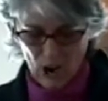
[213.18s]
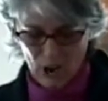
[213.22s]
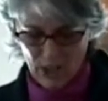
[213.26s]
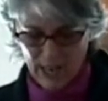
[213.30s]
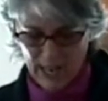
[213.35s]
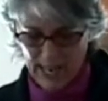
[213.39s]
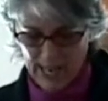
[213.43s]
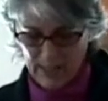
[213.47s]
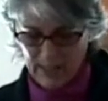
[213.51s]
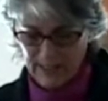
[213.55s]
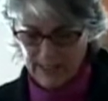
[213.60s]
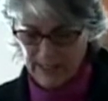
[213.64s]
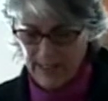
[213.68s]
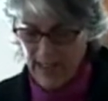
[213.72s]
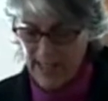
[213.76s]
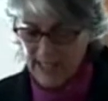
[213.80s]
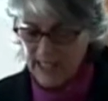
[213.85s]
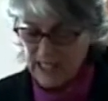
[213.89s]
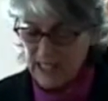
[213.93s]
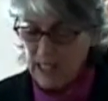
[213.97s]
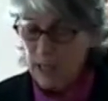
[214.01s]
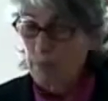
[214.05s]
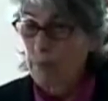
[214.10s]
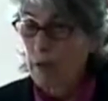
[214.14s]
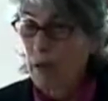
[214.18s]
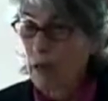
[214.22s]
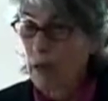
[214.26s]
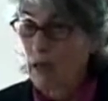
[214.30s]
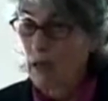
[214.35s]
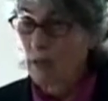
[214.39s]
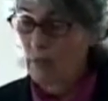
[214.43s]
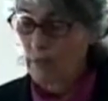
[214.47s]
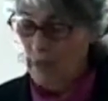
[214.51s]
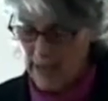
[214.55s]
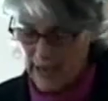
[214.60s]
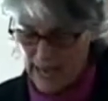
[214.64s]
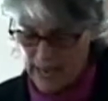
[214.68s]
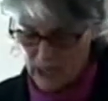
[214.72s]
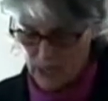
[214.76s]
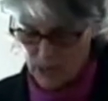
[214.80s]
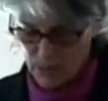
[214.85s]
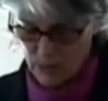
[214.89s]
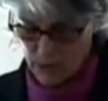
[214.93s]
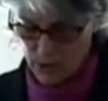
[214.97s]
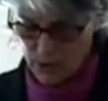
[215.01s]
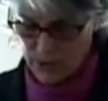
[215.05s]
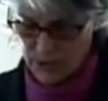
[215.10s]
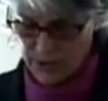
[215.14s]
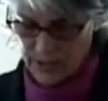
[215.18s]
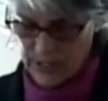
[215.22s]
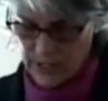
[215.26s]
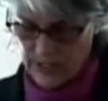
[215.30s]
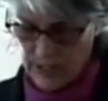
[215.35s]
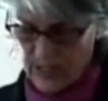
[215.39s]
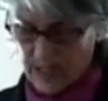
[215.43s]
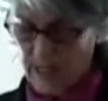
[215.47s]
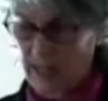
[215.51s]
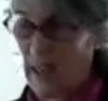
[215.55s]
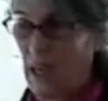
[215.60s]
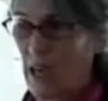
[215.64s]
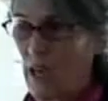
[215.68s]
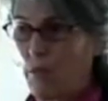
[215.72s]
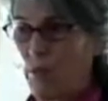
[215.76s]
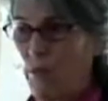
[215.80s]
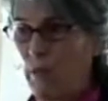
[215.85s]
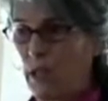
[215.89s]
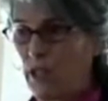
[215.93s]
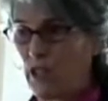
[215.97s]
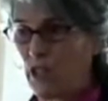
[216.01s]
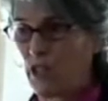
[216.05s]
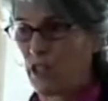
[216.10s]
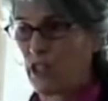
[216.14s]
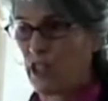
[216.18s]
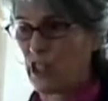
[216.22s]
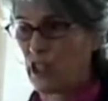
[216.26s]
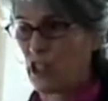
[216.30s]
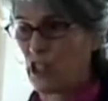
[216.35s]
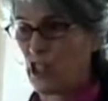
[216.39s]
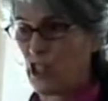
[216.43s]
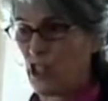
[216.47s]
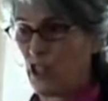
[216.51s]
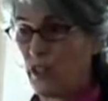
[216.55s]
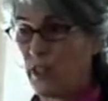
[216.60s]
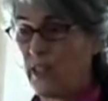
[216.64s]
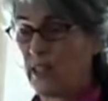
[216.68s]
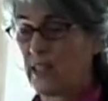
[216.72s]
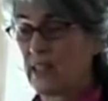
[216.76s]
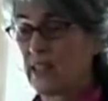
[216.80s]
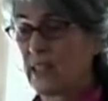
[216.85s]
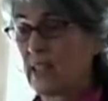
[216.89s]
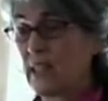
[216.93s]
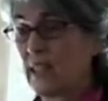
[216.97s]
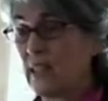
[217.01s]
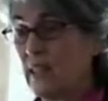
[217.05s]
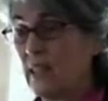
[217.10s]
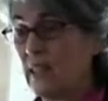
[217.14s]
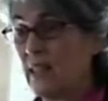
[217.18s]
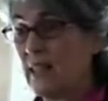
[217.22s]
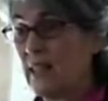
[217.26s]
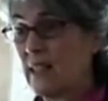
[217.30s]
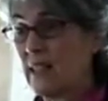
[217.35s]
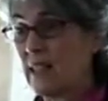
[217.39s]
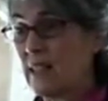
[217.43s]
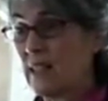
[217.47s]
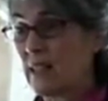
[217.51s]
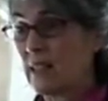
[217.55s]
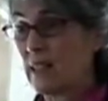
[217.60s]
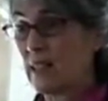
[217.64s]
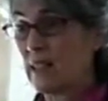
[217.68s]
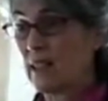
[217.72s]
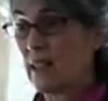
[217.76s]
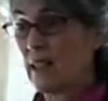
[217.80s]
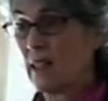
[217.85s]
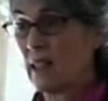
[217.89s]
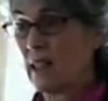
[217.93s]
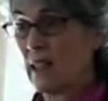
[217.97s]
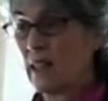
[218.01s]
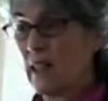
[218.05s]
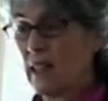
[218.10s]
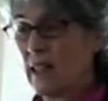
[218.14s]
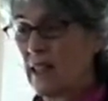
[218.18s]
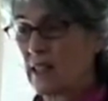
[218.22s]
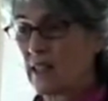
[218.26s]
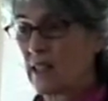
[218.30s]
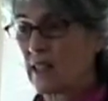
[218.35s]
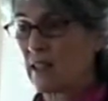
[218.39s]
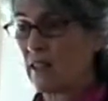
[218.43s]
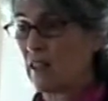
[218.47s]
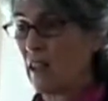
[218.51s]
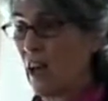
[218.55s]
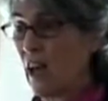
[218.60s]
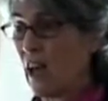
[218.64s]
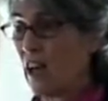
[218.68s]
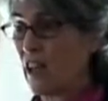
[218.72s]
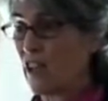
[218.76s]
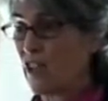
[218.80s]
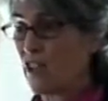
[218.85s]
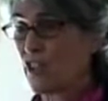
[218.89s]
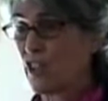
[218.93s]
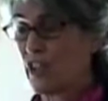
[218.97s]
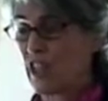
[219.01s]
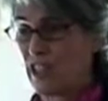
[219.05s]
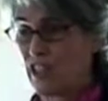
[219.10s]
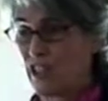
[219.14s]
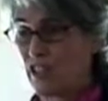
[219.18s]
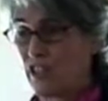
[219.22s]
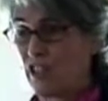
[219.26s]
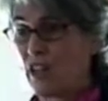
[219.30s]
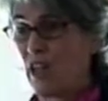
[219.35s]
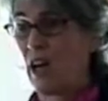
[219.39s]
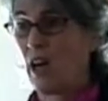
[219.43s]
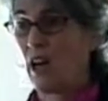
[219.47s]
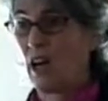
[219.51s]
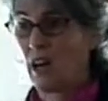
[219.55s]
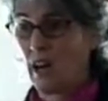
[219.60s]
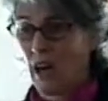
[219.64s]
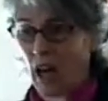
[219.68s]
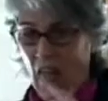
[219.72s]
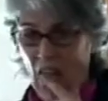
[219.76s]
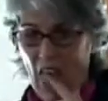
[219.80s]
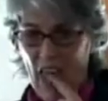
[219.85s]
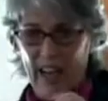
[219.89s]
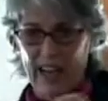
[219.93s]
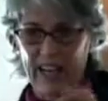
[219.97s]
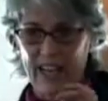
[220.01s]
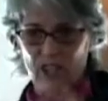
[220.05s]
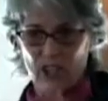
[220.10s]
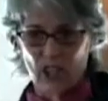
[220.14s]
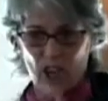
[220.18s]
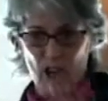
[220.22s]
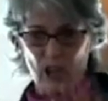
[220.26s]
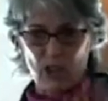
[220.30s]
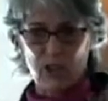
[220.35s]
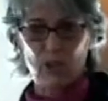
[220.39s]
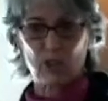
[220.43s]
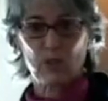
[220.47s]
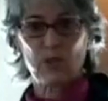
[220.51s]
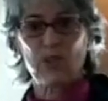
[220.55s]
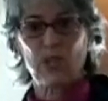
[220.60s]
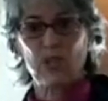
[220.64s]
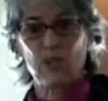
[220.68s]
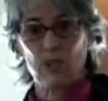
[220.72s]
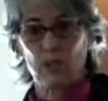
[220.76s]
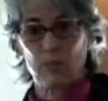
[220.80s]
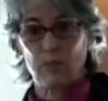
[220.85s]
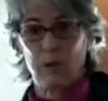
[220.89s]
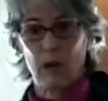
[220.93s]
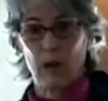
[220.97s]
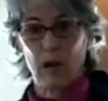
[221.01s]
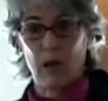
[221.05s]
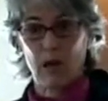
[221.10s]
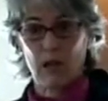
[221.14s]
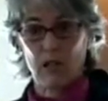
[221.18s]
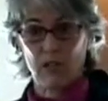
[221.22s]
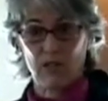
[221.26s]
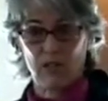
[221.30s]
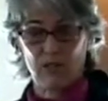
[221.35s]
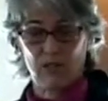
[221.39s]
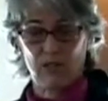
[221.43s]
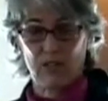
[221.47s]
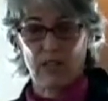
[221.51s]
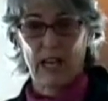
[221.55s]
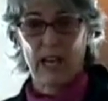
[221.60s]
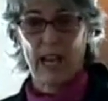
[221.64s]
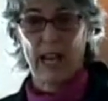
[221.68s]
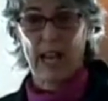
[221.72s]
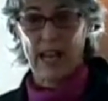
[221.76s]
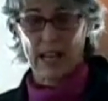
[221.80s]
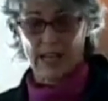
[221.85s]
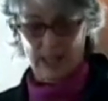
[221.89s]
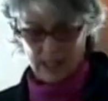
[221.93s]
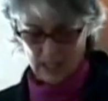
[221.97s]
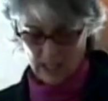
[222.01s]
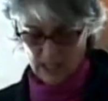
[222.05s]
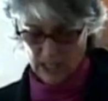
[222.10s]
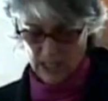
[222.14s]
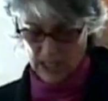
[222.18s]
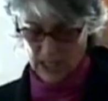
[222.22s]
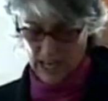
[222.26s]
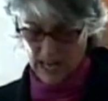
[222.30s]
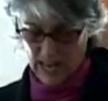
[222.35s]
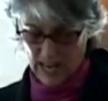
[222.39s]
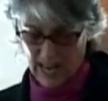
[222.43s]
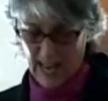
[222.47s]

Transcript: Okay, that's the part of animals that's not muscle tissue. It's kidneys, it's lungs, it's tongue, it's all those other parts. And